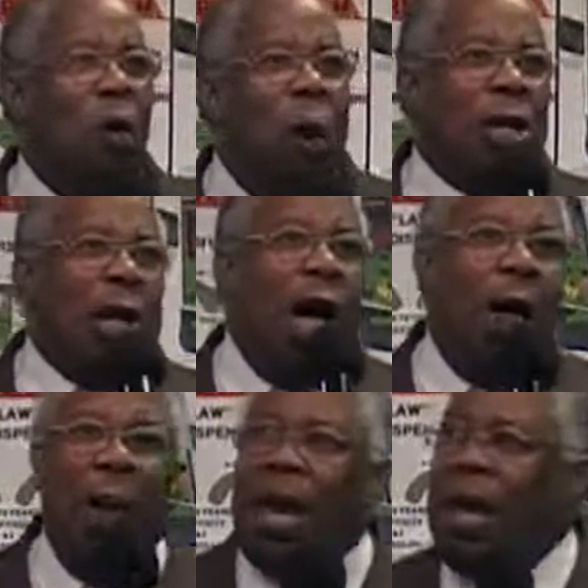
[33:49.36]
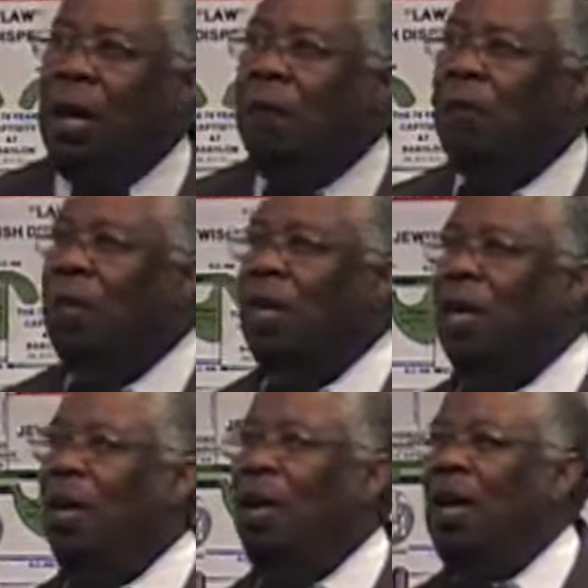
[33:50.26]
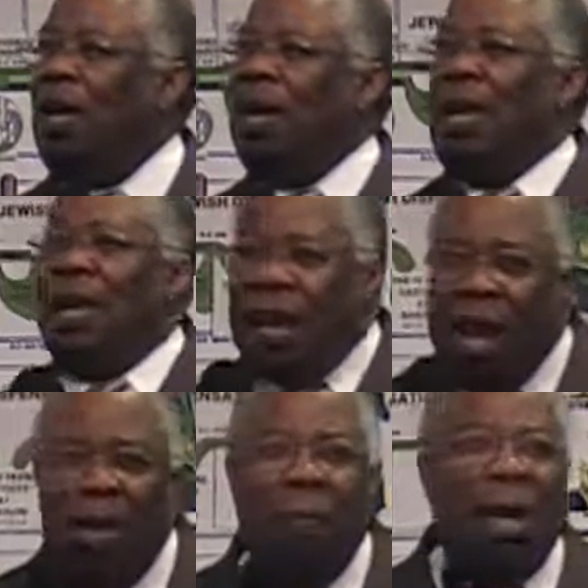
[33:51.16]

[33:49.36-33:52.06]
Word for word: What does all mean? Can you